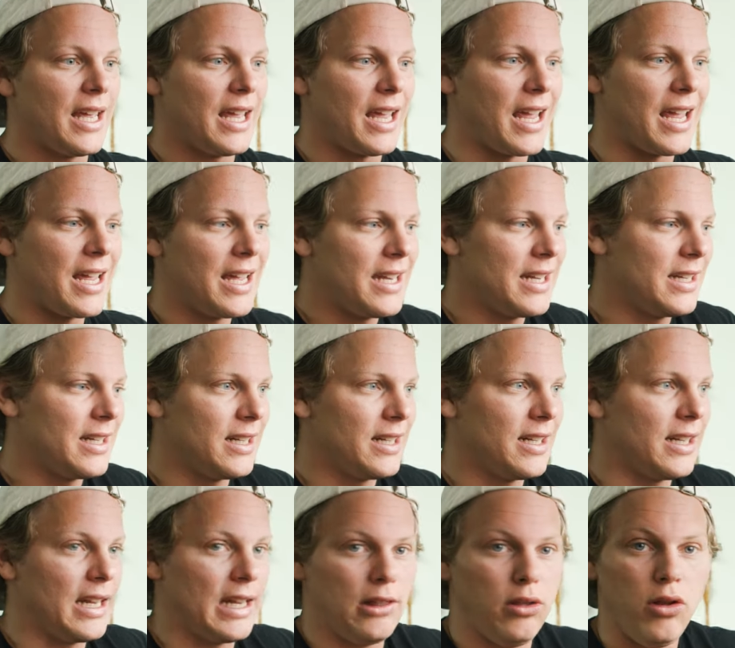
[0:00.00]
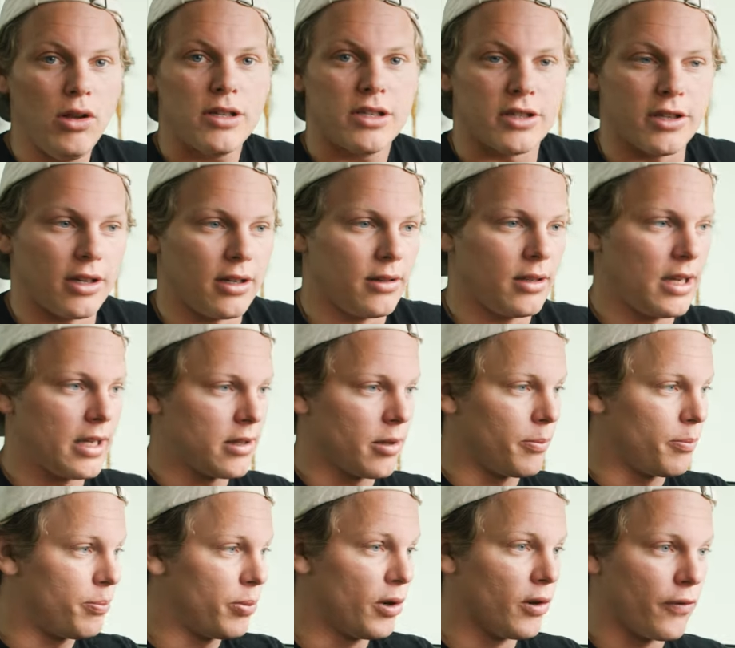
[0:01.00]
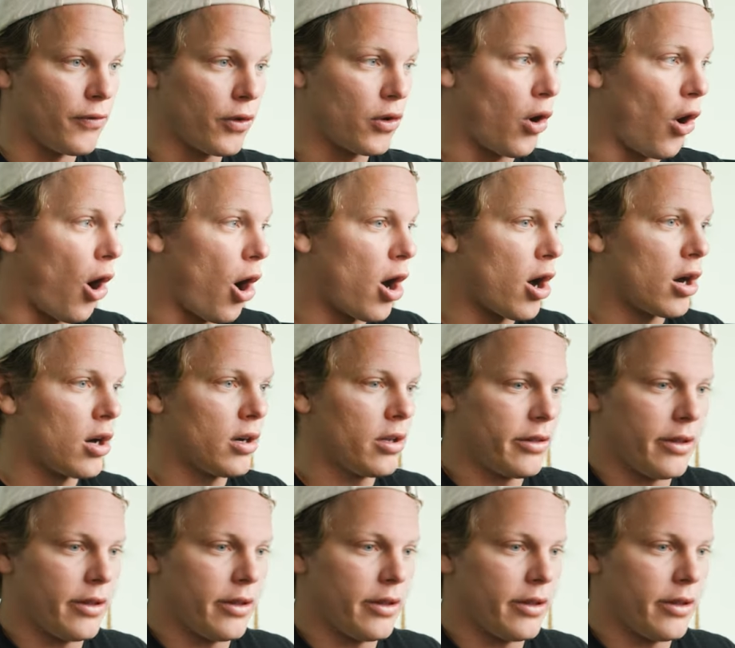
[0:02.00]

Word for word: And it looks good. It's a beautiful car.